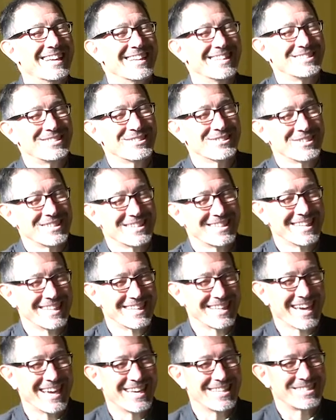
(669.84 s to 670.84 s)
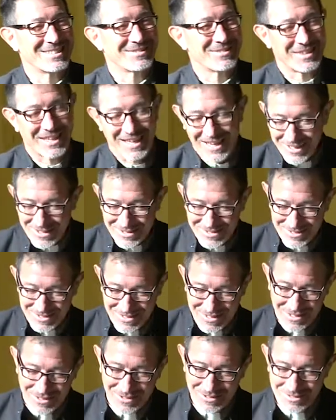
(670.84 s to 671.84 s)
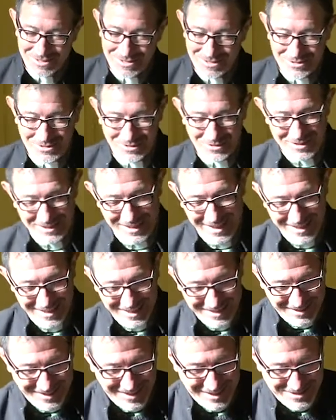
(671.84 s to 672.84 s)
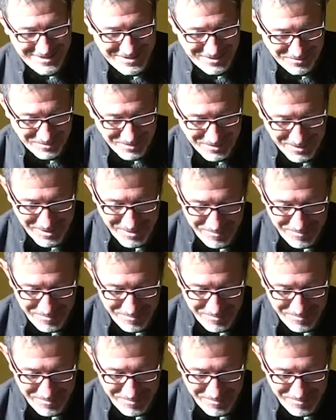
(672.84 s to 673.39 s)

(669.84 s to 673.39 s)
enjoyed engaging with the adults, and the adults enjoyed engaging with